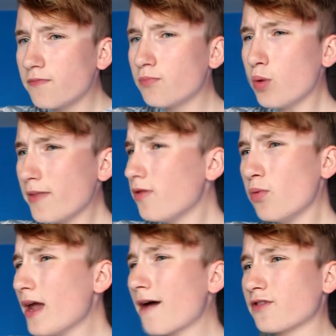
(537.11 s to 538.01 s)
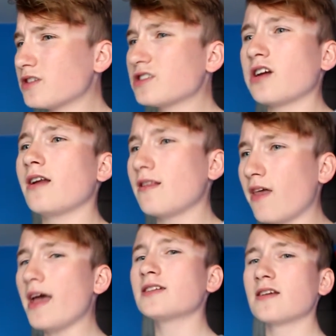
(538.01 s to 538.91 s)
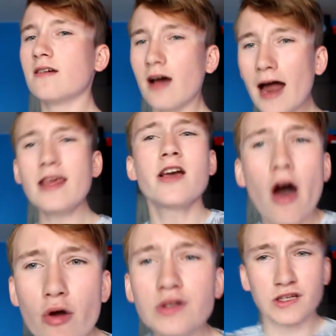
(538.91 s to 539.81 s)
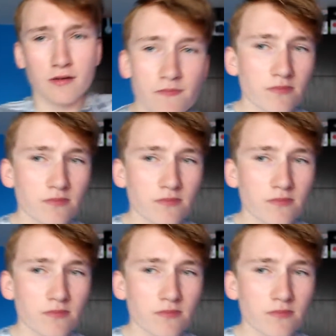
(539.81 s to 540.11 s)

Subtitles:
we haven't studied this." And he goes,